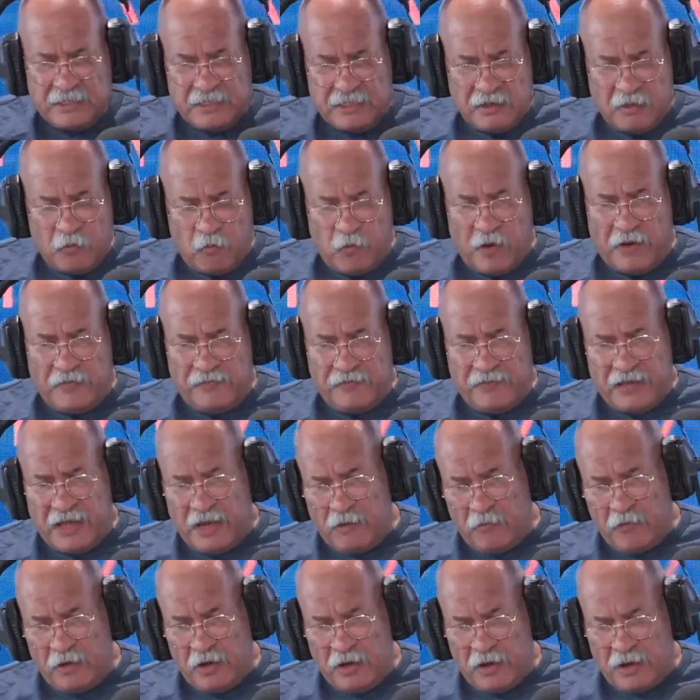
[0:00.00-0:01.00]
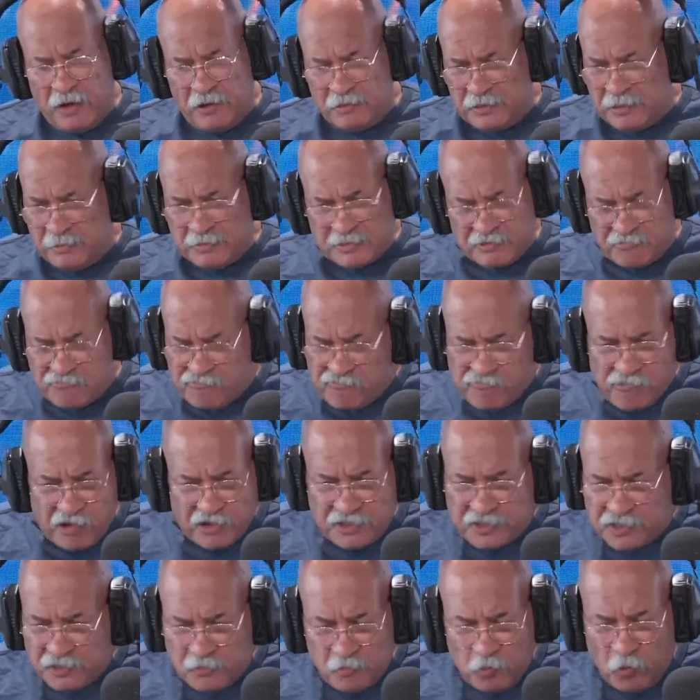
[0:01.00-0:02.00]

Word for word: when there were uh, there was a Russian